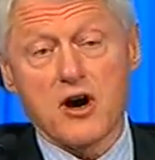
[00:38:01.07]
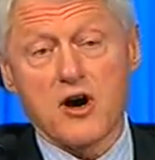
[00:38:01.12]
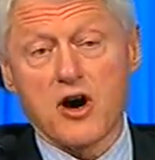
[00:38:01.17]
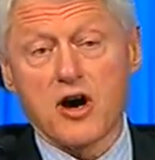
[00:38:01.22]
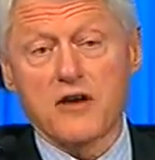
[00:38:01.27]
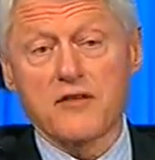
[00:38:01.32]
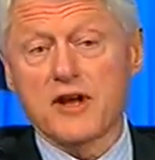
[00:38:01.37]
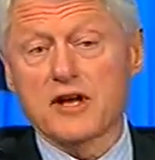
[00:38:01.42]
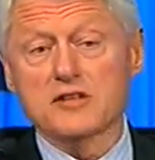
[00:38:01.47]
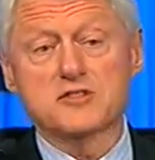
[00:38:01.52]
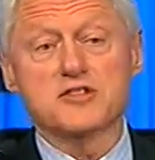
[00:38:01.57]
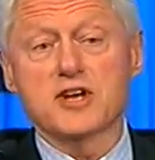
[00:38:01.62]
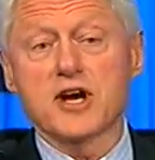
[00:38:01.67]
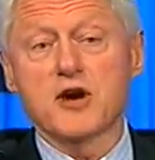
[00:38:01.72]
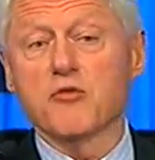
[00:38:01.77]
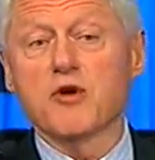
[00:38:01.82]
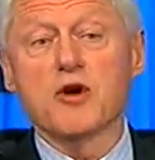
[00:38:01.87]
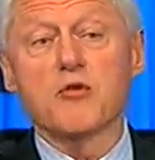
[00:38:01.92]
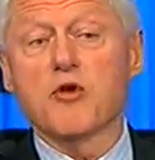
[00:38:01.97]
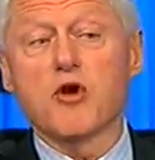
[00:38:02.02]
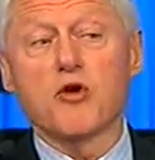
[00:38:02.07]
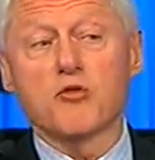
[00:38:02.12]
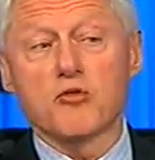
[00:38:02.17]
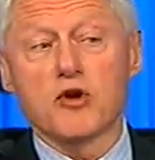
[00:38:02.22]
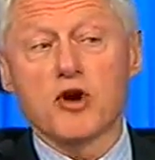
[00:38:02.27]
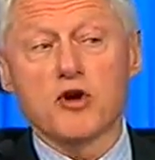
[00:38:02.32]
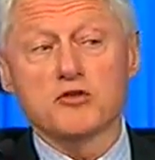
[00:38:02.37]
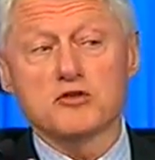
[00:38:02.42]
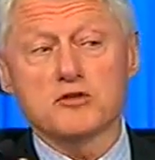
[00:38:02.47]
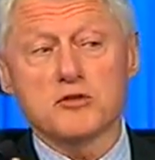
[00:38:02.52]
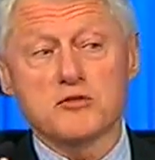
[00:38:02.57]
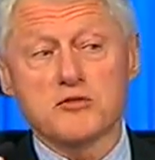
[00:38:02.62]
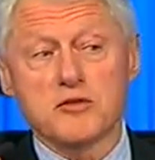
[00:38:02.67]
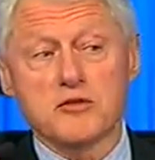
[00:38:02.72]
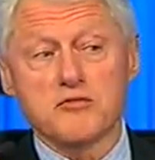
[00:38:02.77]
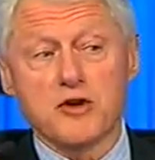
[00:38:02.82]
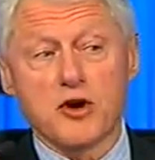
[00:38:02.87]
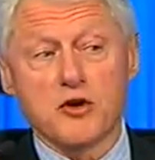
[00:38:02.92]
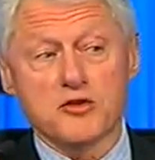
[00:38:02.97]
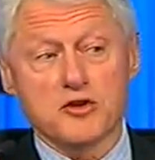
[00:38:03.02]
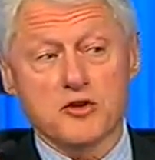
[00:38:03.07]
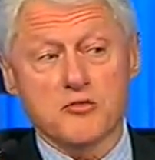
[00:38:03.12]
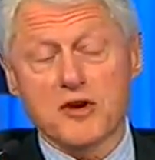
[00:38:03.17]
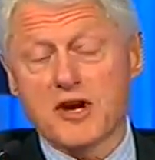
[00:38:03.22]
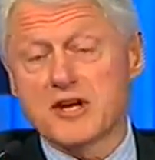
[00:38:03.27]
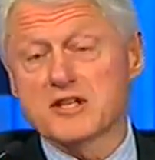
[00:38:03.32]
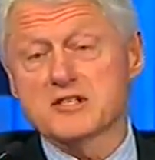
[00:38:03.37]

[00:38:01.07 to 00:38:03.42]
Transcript: or they'll say we won't vote to